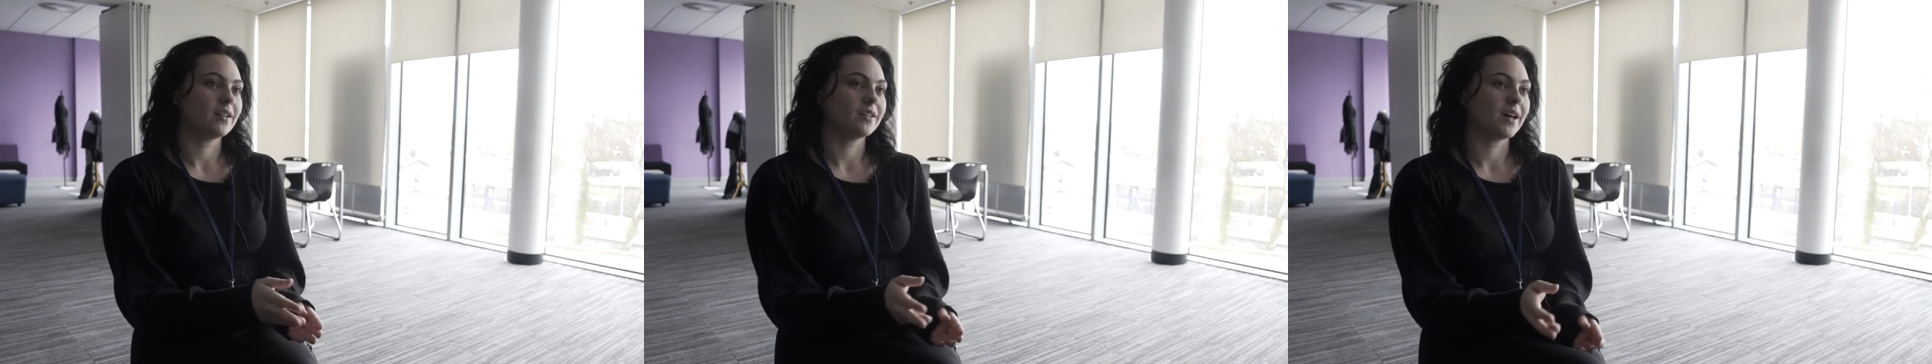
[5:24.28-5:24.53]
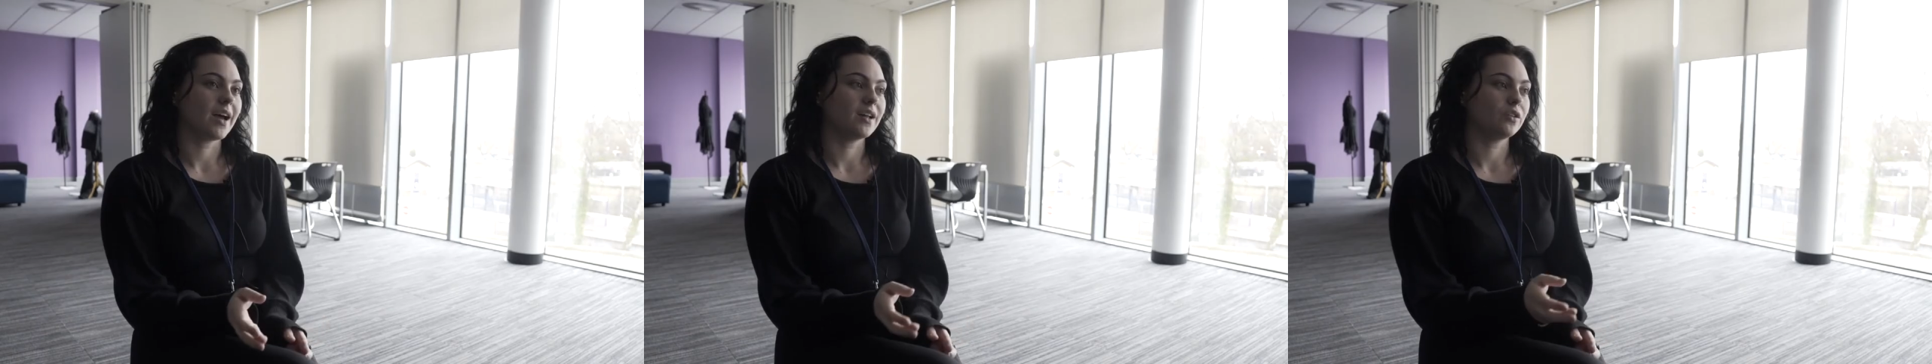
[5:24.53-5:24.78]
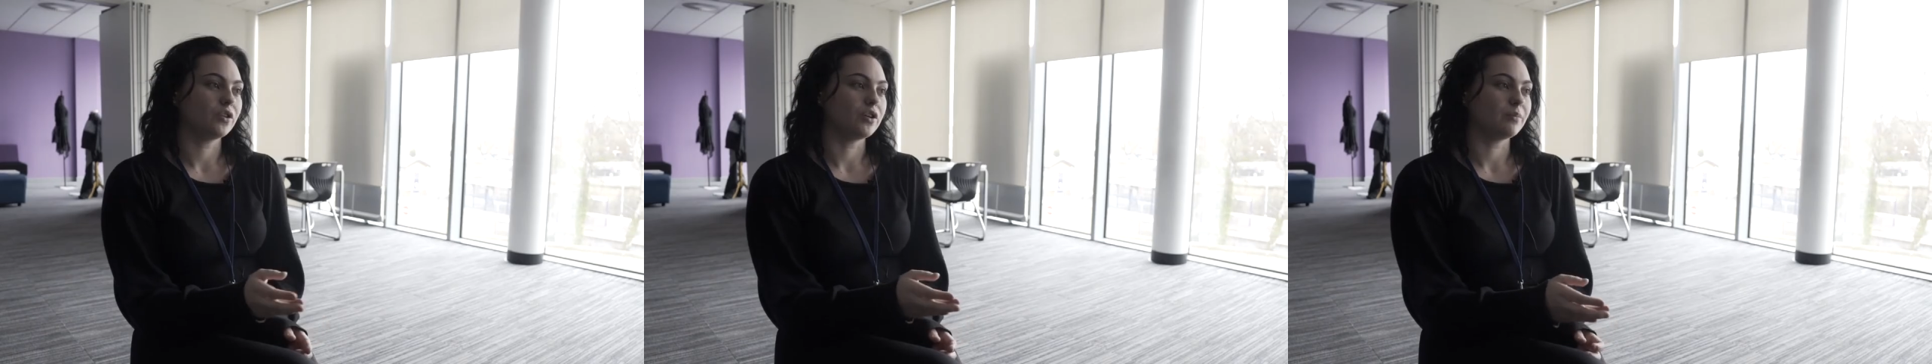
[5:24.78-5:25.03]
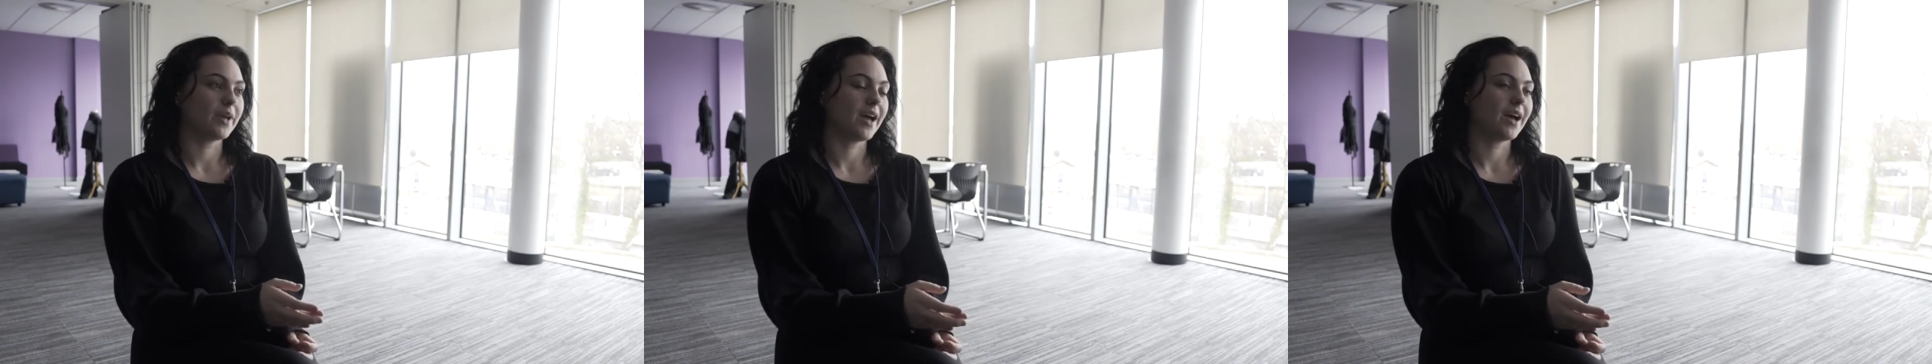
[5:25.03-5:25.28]
and that I
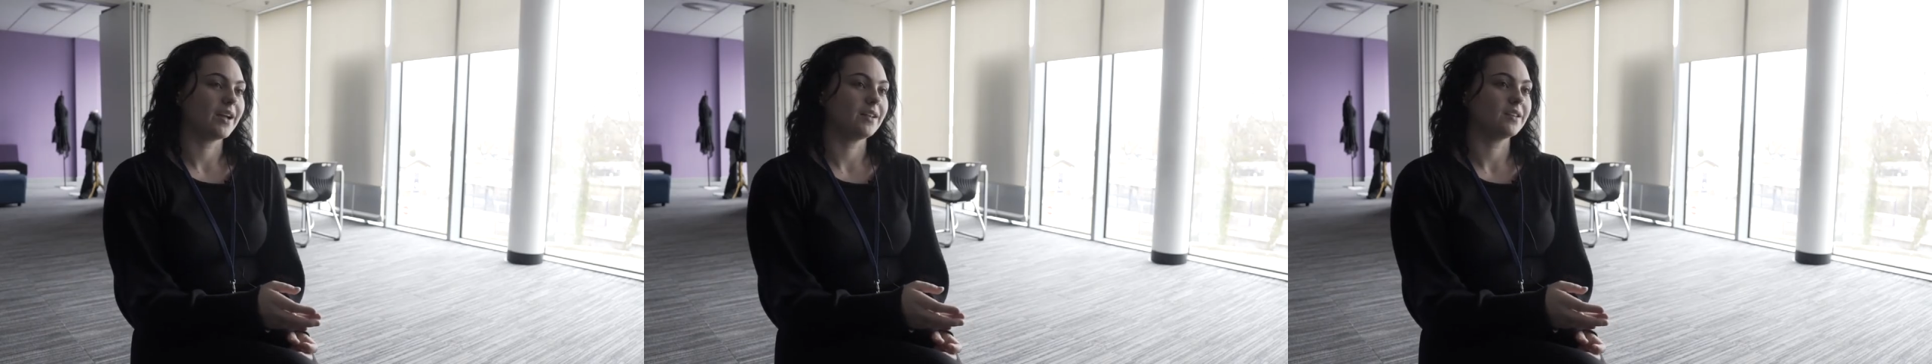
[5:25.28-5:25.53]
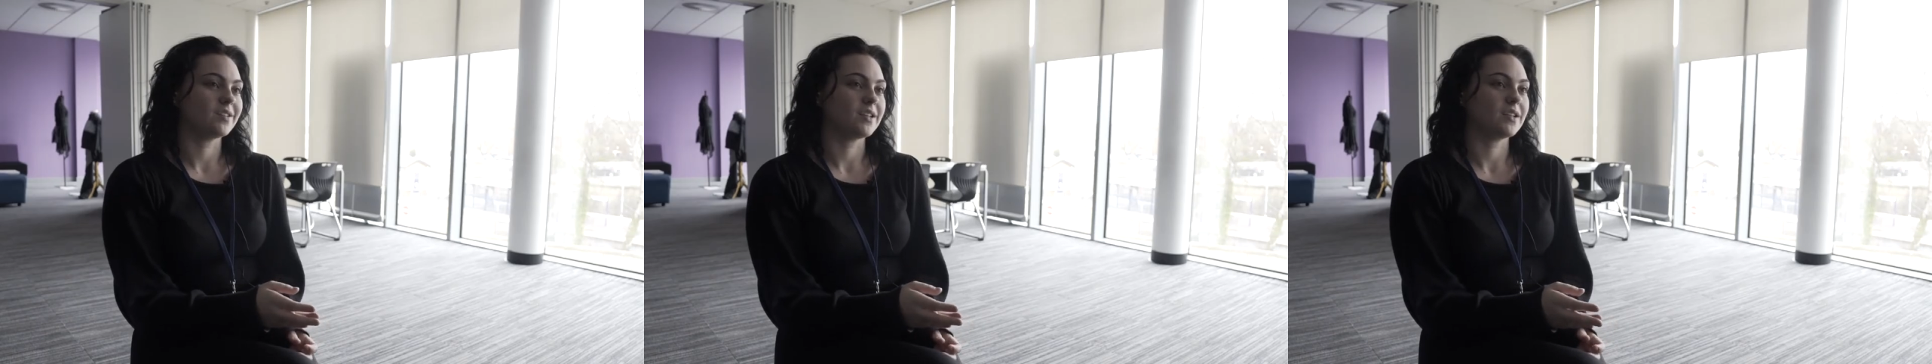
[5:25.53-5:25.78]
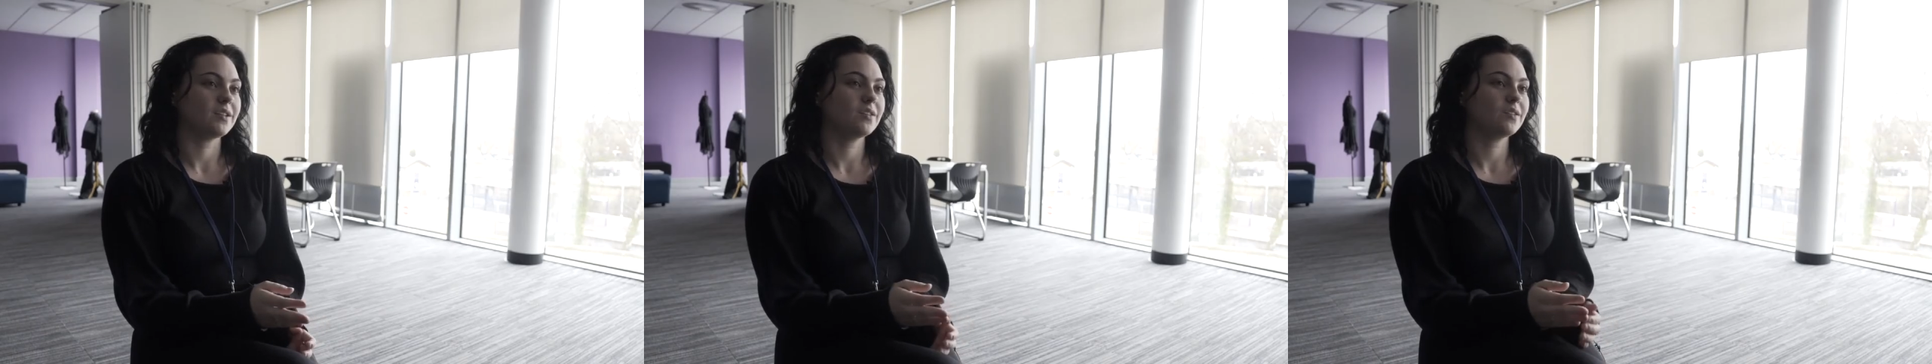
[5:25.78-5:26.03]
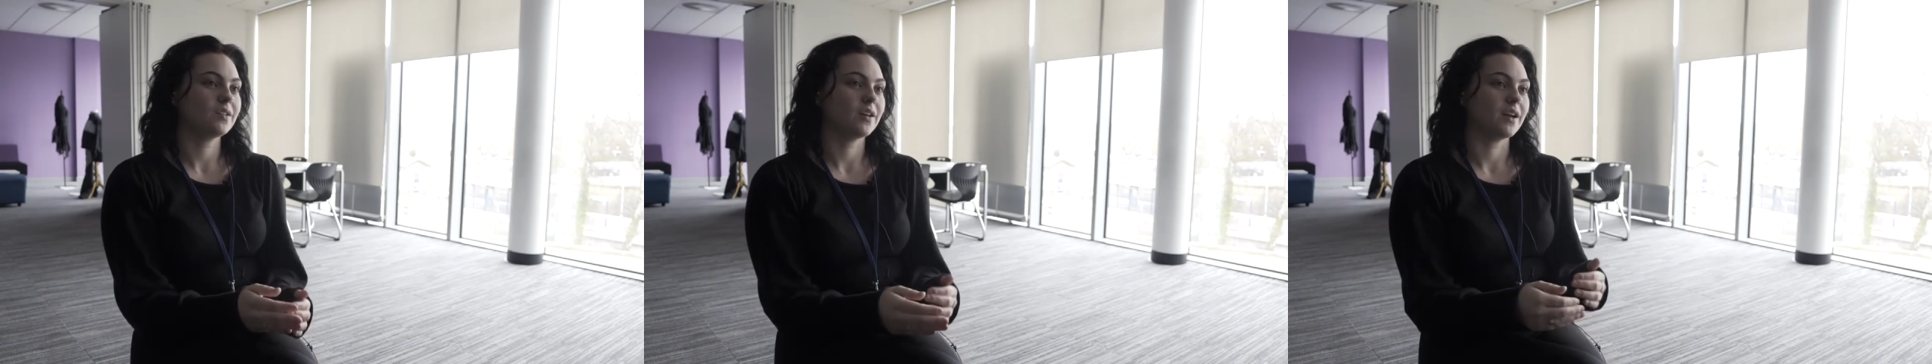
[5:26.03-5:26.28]
learn behind the scenes,